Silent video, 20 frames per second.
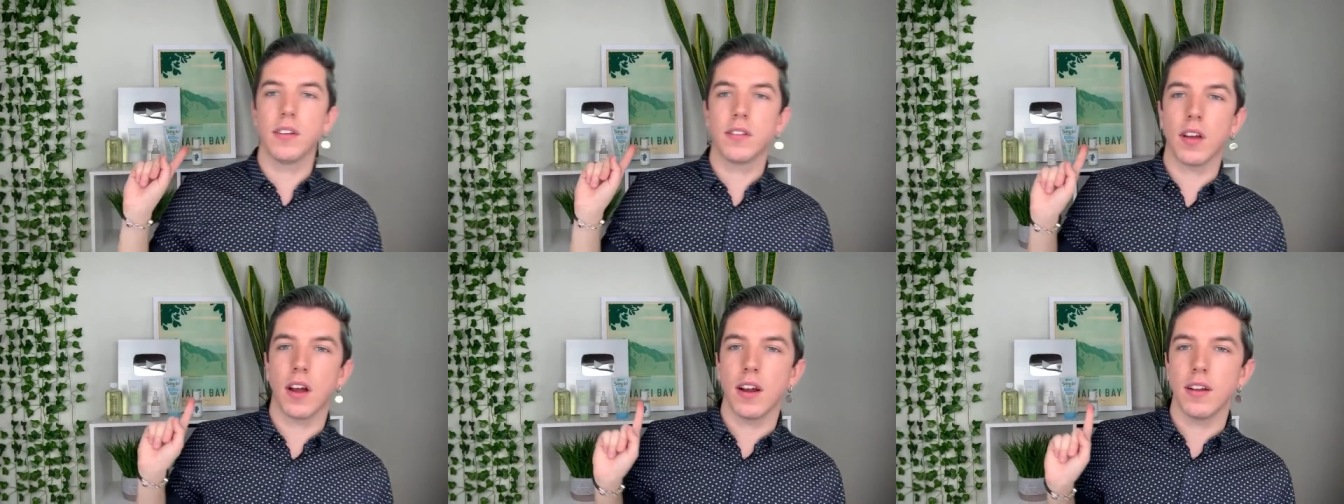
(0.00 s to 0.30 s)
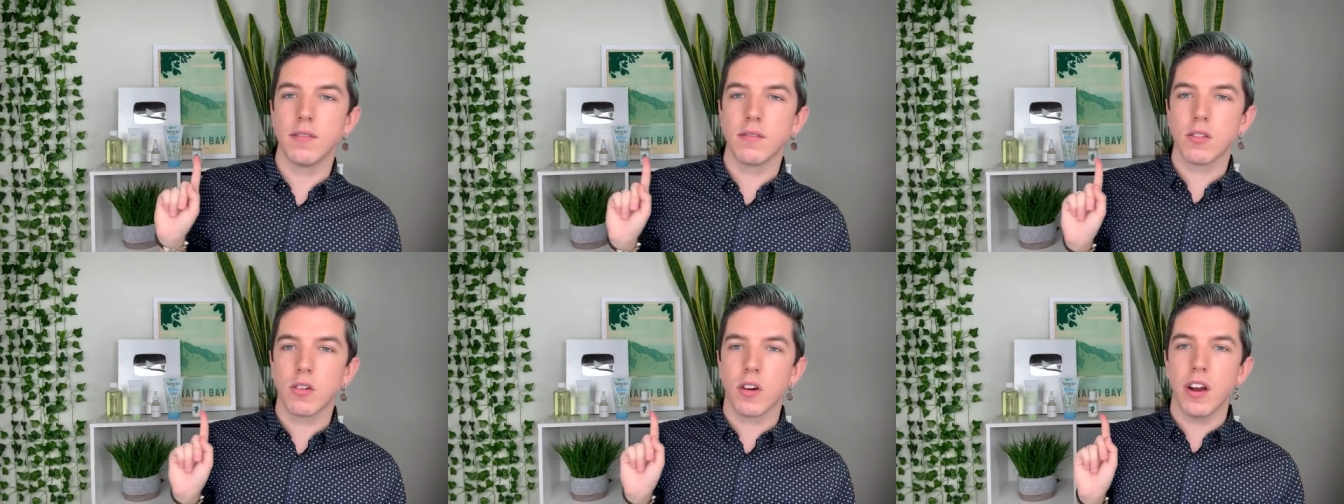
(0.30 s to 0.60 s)

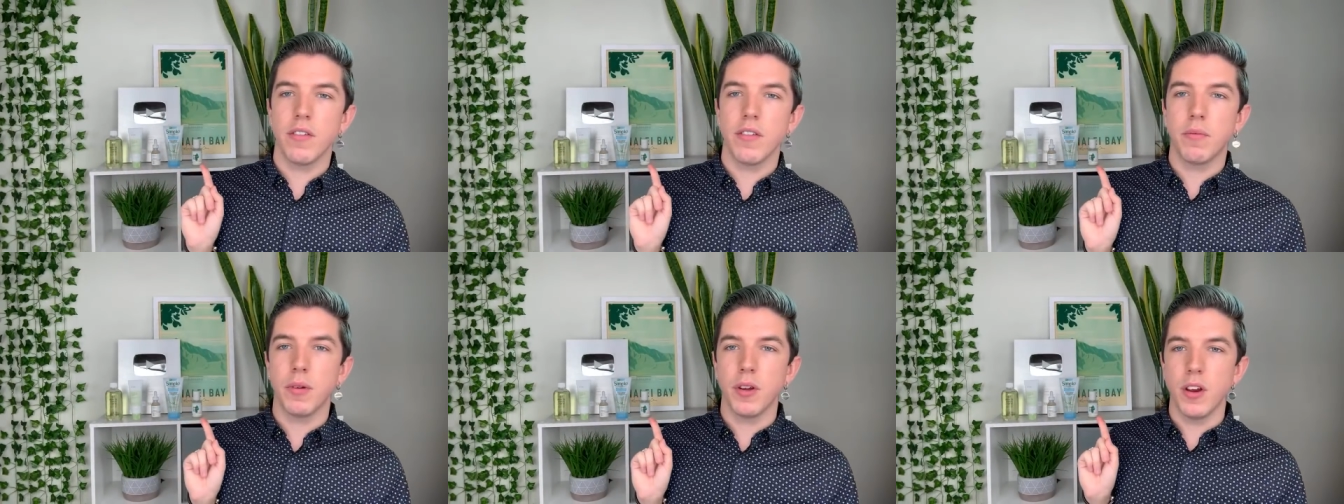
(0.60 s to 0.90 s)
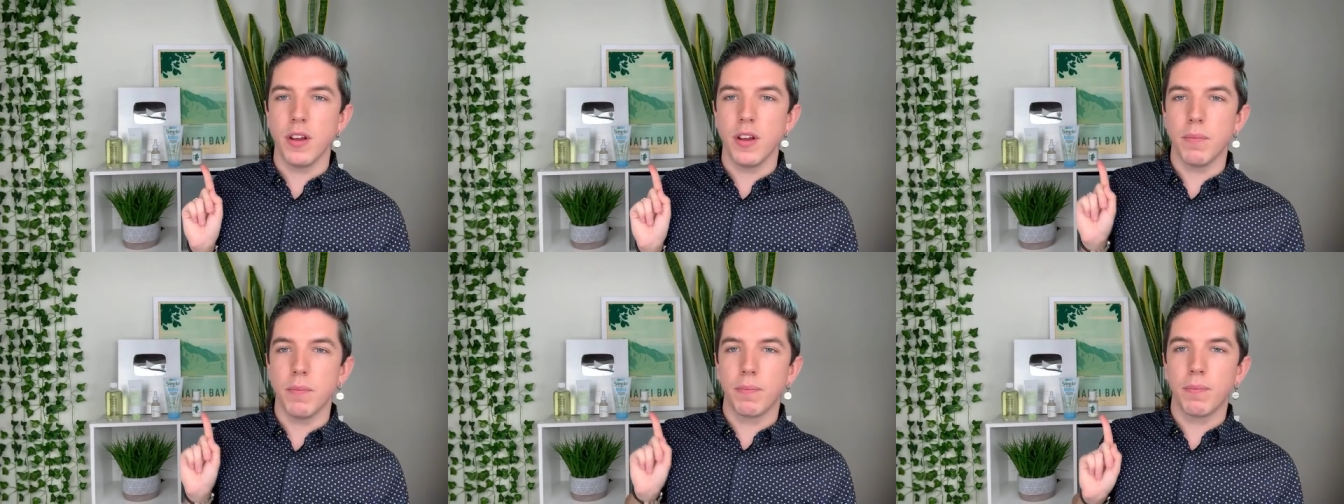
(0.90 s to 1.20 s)
Sorry, Krave
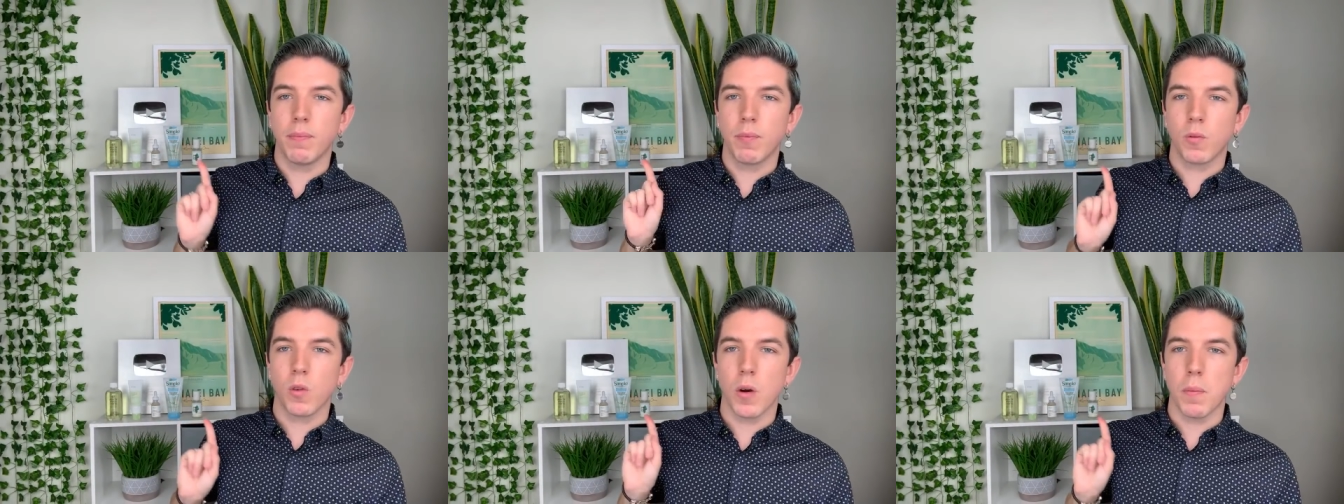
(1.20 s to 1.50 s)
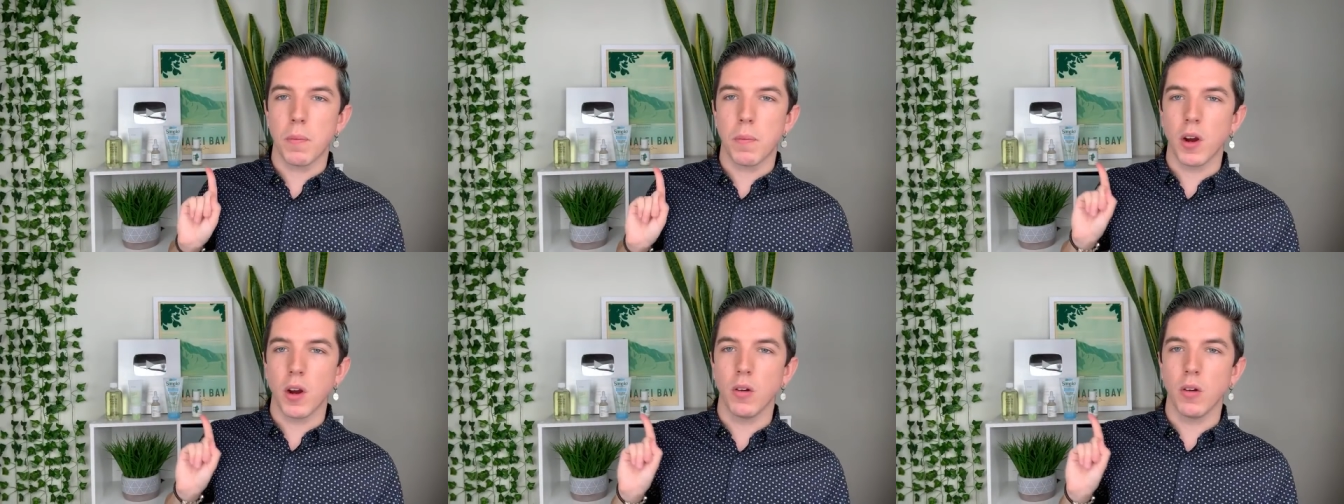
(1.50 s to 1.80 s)
Beauty for
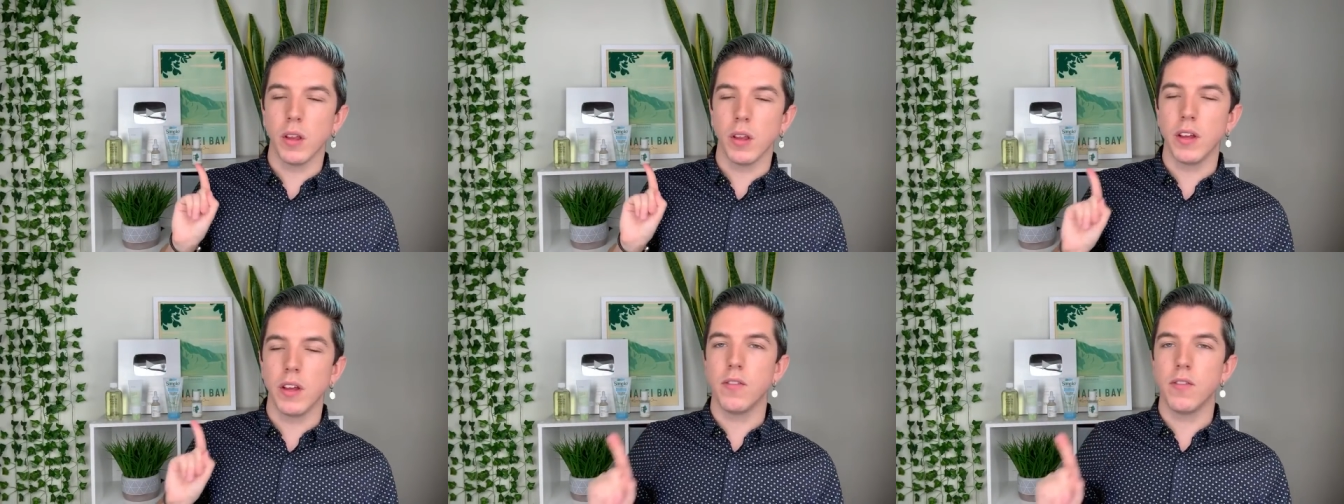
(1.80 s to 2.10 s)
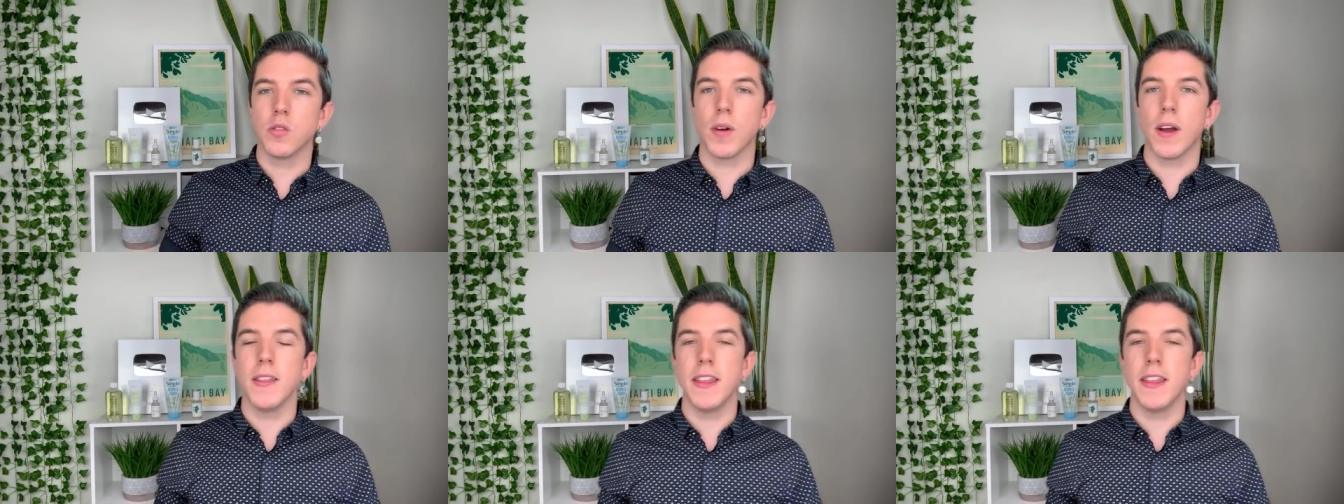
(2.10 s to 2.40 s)
barrier relief
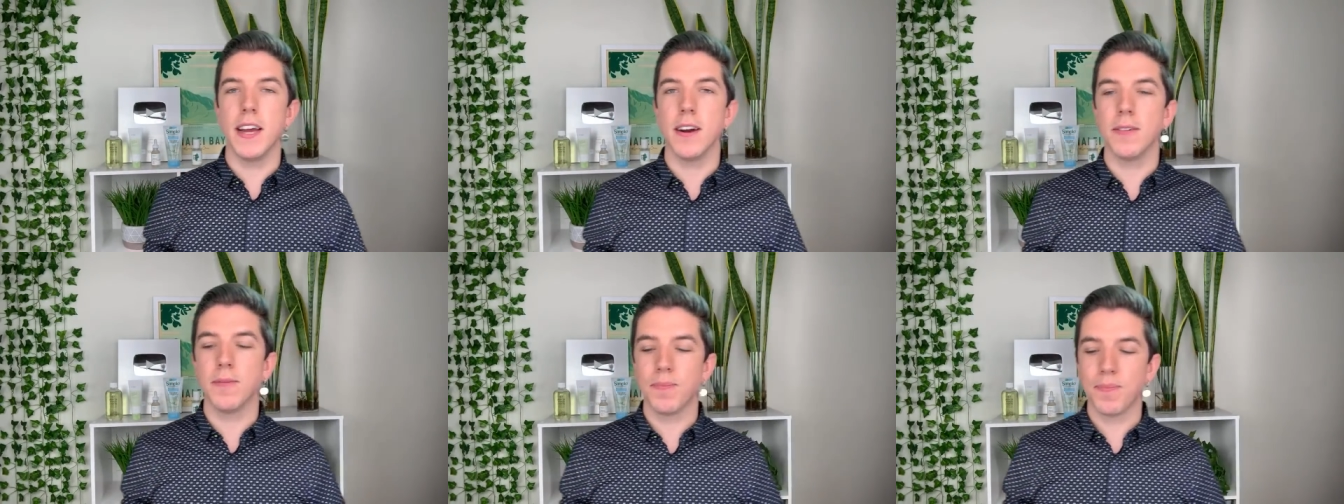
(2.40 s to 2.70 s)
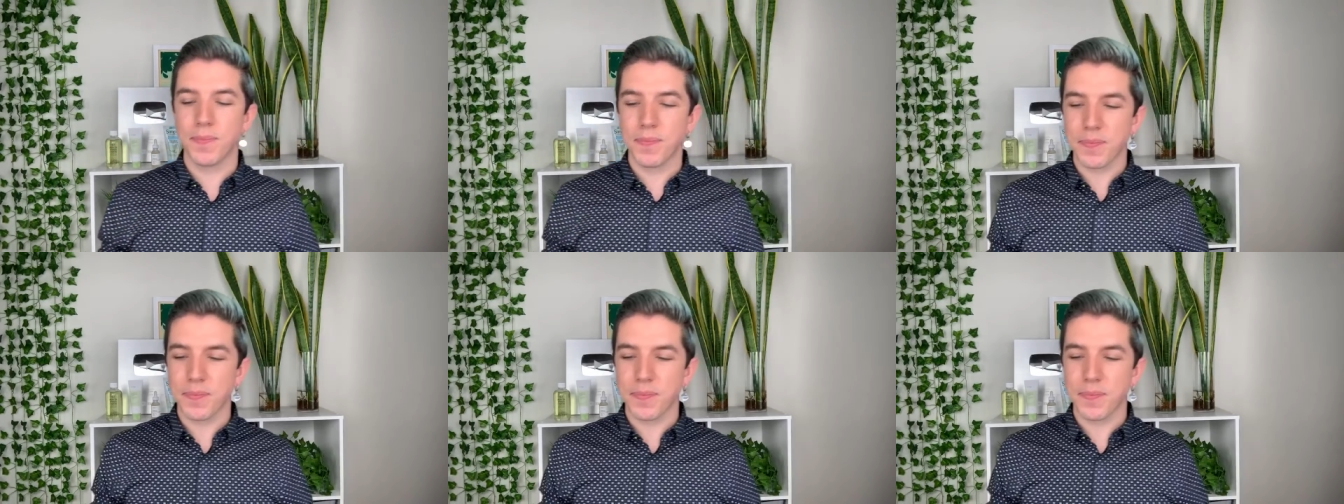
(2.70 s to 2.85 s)
is right there.